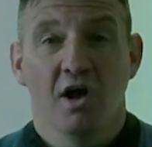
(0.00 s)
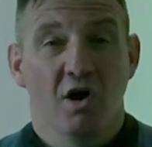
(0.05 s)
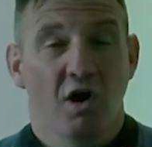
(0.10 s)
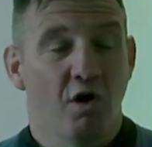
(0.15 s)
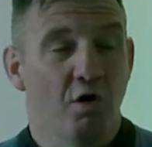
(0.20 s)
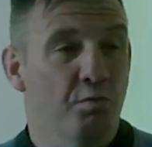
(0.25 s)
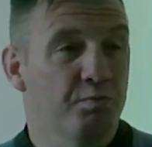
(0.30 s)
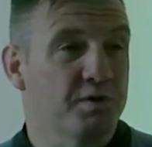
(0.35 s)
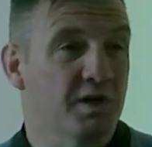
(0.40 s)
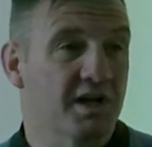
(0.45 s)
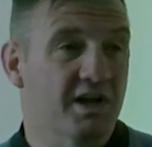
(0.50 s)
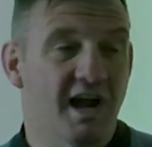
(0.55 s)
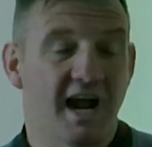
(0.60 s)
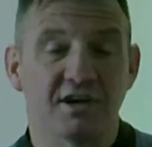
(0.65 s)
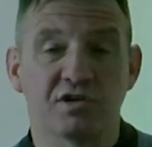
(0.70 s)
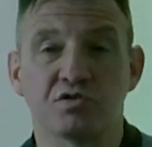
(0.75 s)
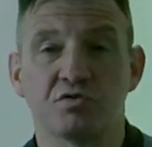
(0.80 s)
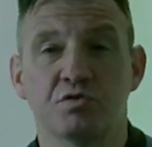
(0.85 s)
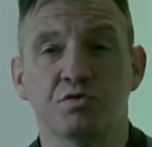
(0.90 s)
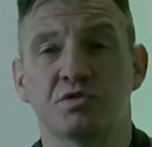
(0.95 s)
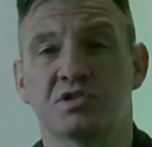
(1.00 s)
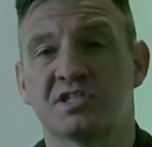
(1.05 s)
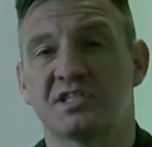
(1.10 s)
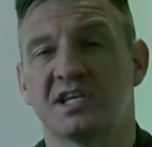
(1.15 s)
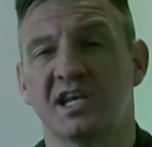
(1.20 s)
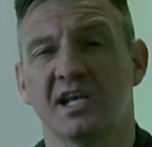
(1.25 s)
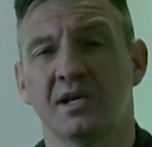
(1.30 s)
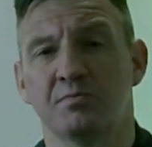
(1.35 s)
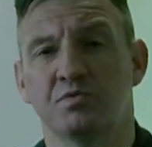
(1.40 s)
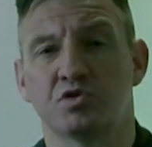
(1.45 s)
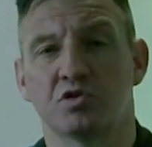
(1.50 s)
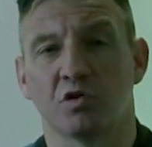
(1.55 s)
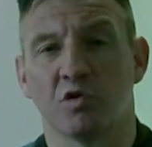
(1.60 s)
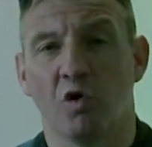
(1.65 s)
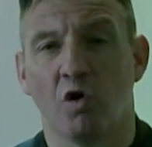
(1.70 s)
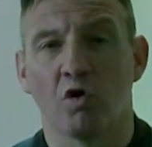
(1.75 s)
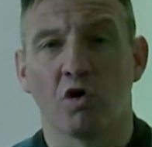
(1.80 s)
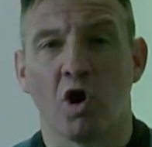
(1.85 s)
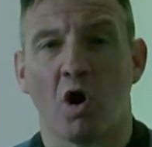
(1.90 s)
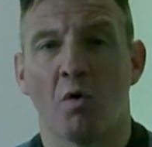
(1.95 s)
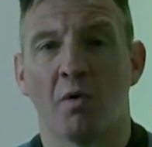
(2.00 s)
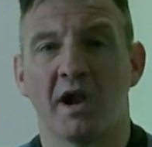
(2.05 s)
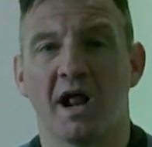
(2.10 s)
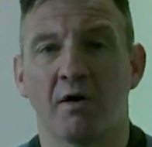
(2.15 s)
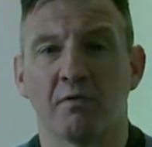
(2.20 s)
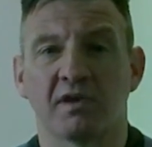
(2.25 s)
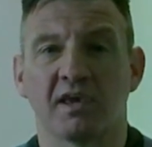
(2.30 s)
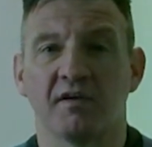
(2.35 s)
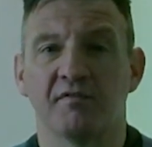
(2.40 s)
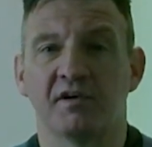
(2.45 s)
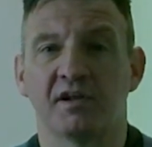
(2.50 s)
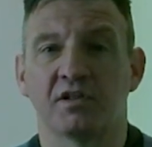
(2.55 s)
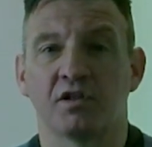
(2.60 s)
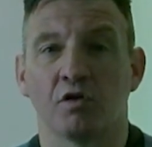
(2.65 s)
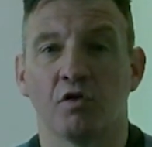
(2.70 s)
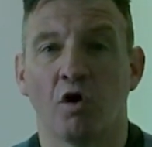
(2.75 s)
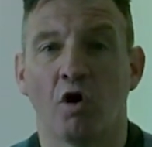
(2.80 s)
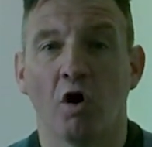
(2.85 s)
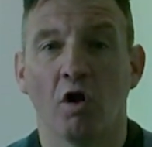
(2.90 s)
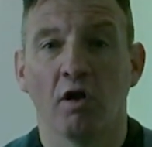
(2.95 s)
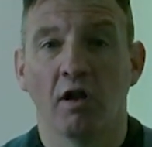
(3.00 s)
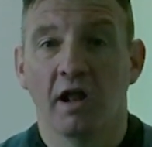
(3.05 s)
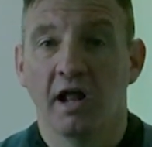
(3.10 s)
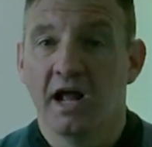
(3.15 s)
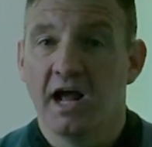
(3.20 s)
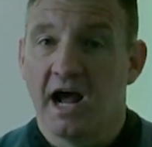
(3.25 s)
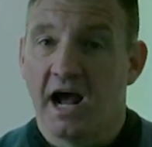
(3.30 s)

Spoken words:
I hope the grassroots teams, they're all going out, giving it their all.